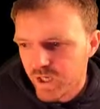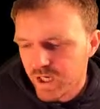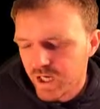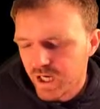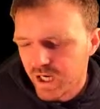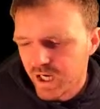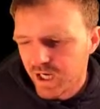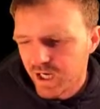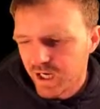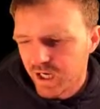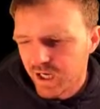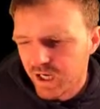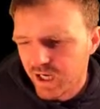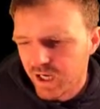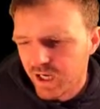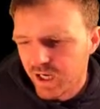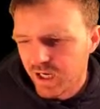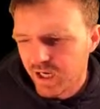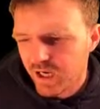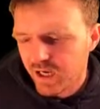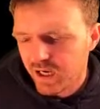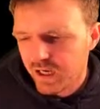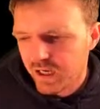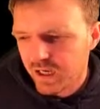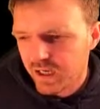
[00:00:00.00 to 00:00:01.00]

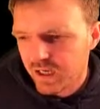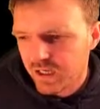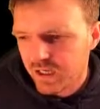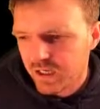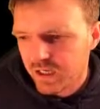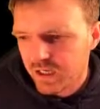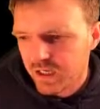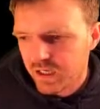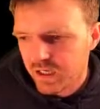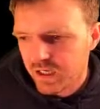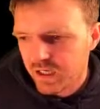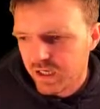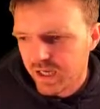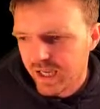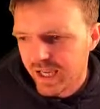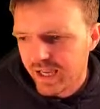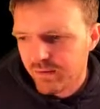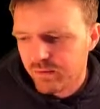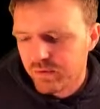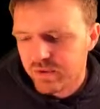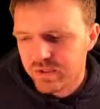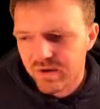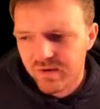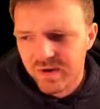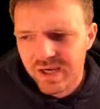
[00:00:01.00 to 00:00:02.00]
It
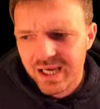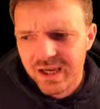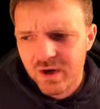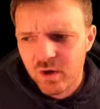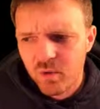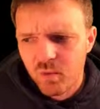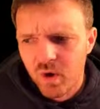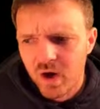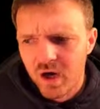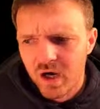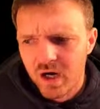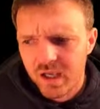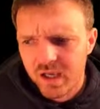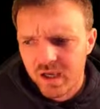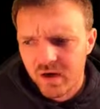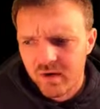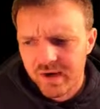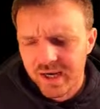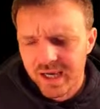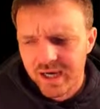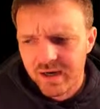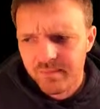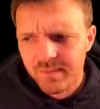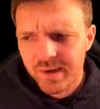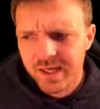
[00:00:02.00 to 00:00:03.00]
was a little while ago
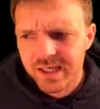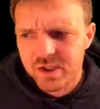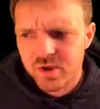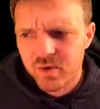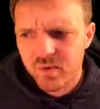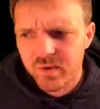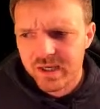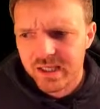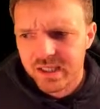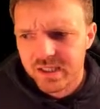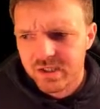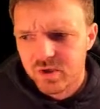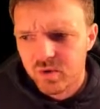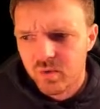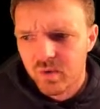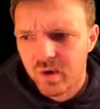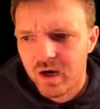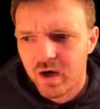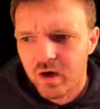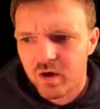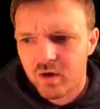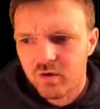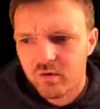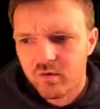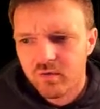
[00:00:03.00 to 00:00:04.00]
now, about
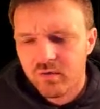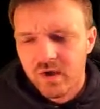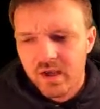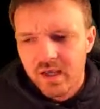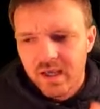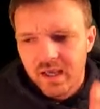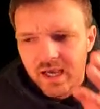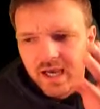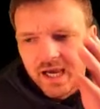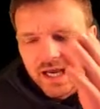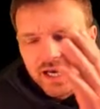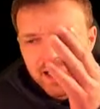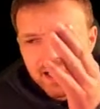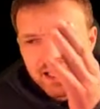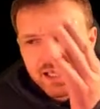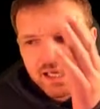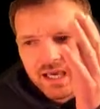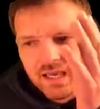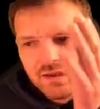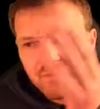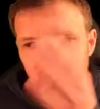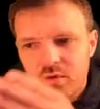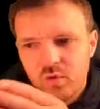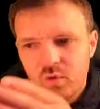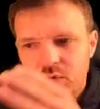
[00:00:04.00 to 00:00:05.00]
2012, and it
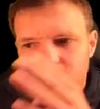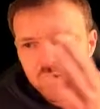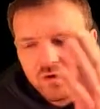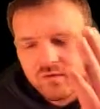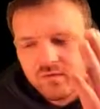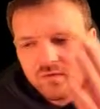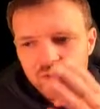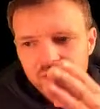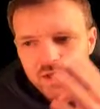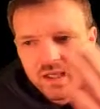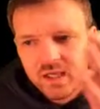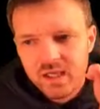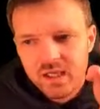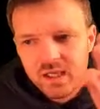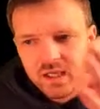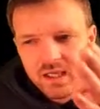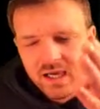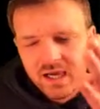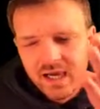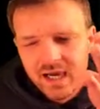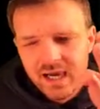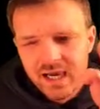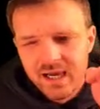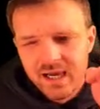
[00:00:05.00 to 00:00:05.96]
gave all of the